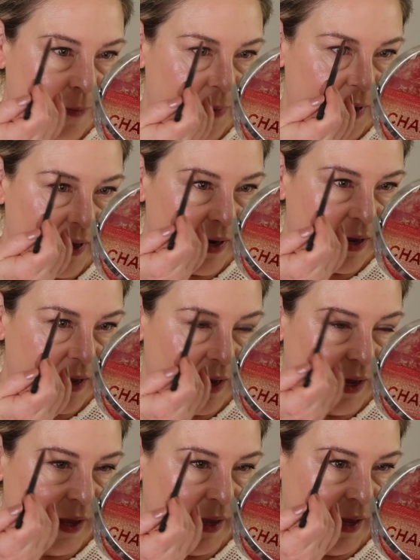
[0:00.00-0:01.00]
But
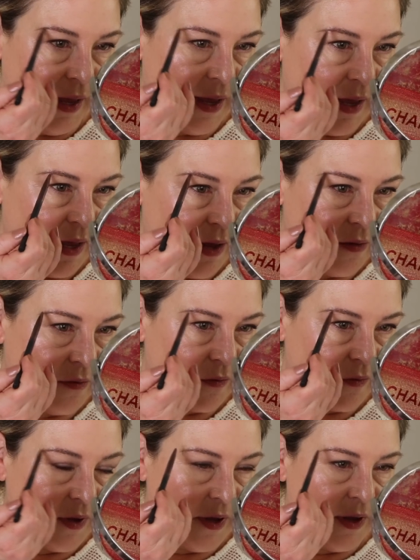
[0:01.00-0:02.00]
I have
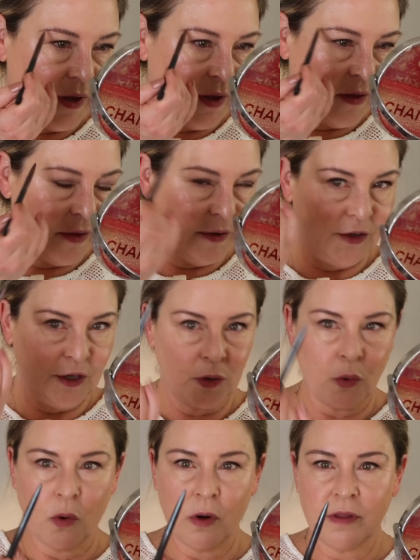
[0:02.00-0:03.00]
the
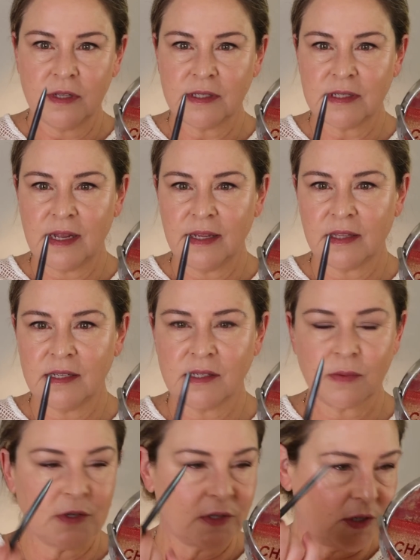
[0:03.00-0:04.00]
Dior that's like this,
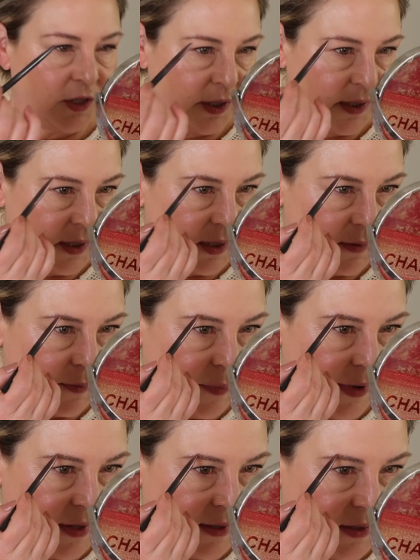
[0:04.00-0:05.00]
where it's just a
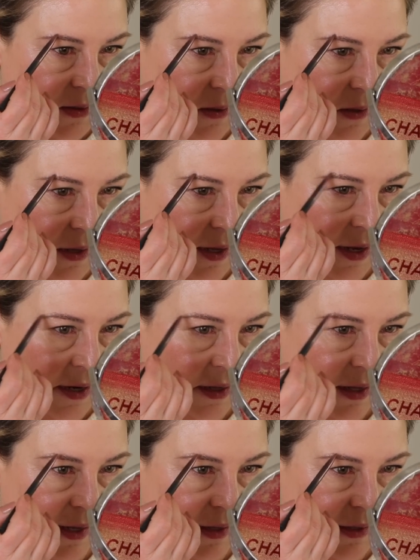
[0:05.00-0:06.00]
pencil, and I
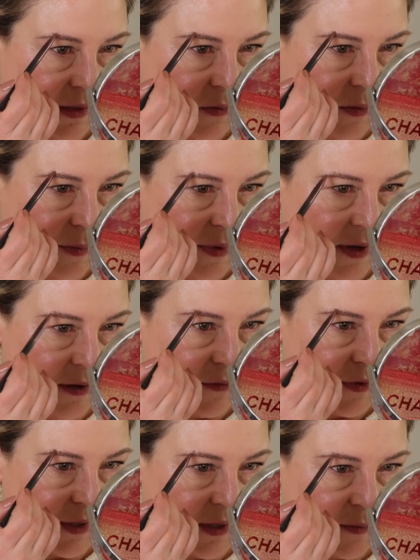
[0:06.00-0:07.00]
like this one better
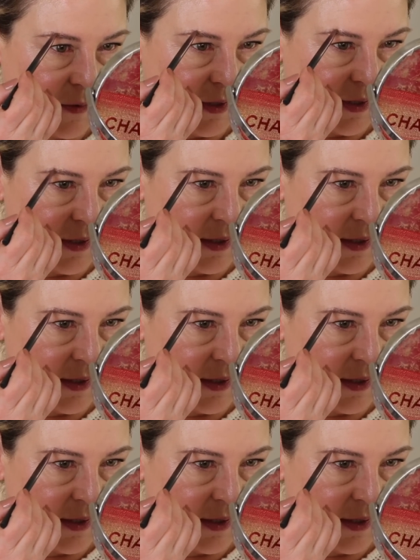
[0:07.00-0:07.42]
for some reason.